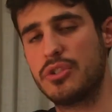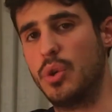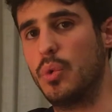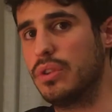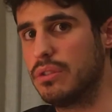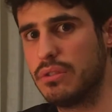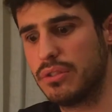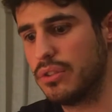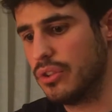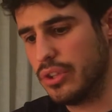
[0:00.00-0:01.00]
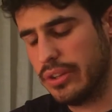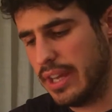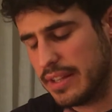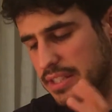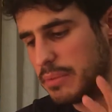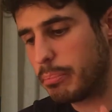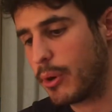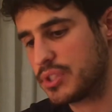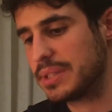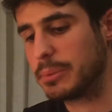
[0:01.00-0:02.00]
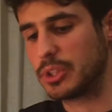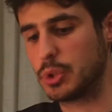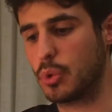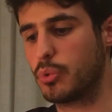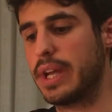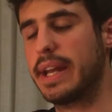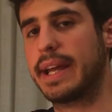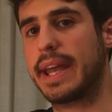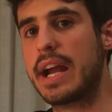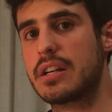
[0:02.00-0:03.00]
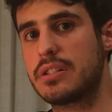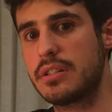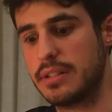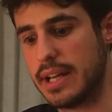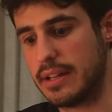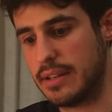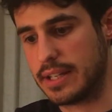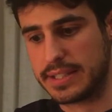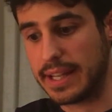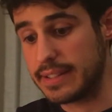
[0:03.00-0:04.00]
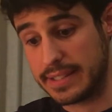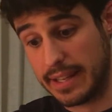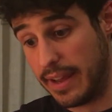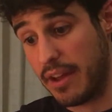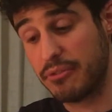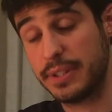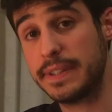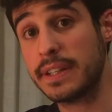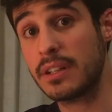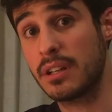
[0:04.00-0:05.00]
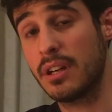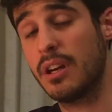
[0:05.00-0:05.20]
So it's impossible to create a character that excels at everything.